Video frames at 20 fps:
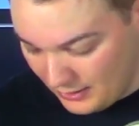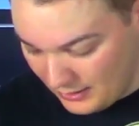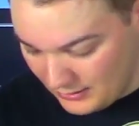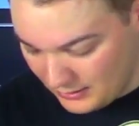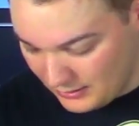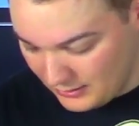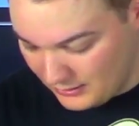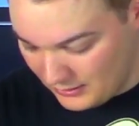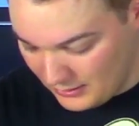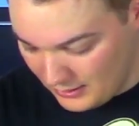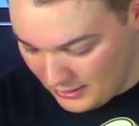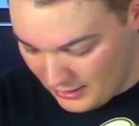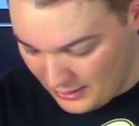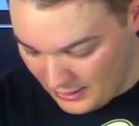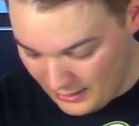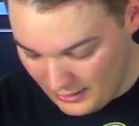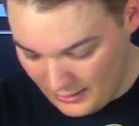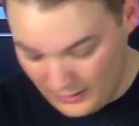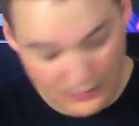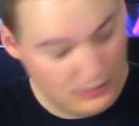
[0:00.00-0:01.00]
this is
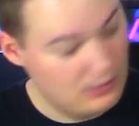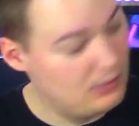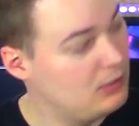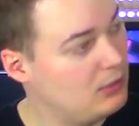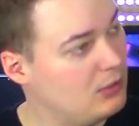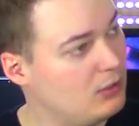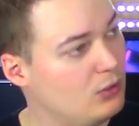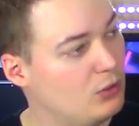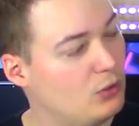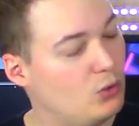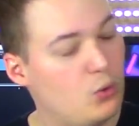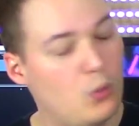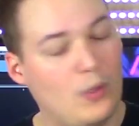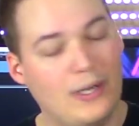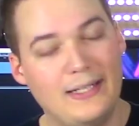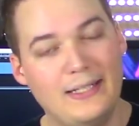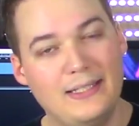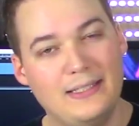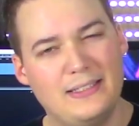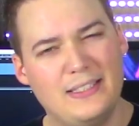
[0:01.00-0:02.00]
a
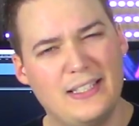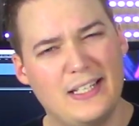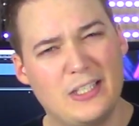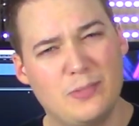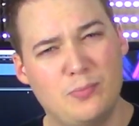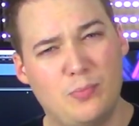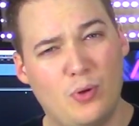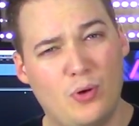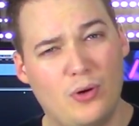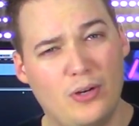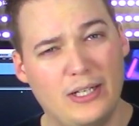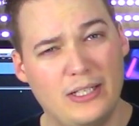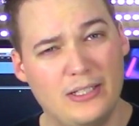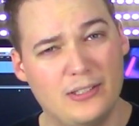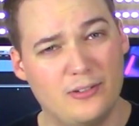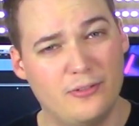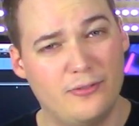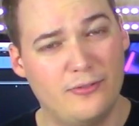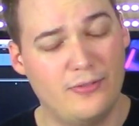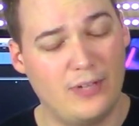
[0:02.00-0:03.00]

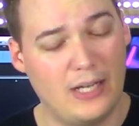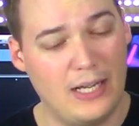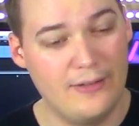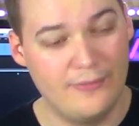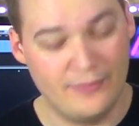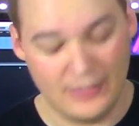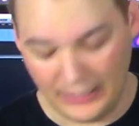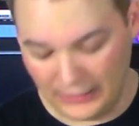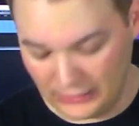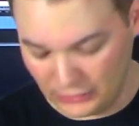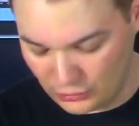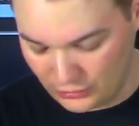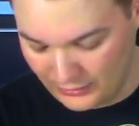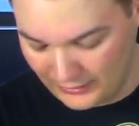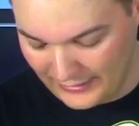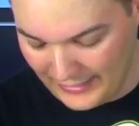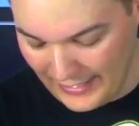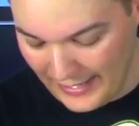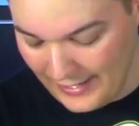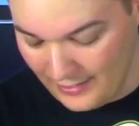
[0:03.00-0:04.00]
26.5 inch
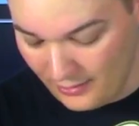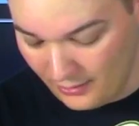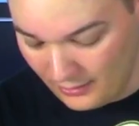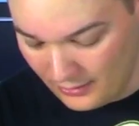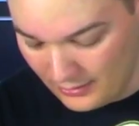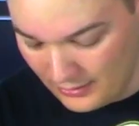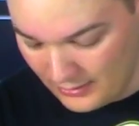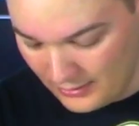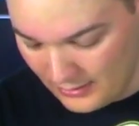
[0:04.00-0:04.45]
scale.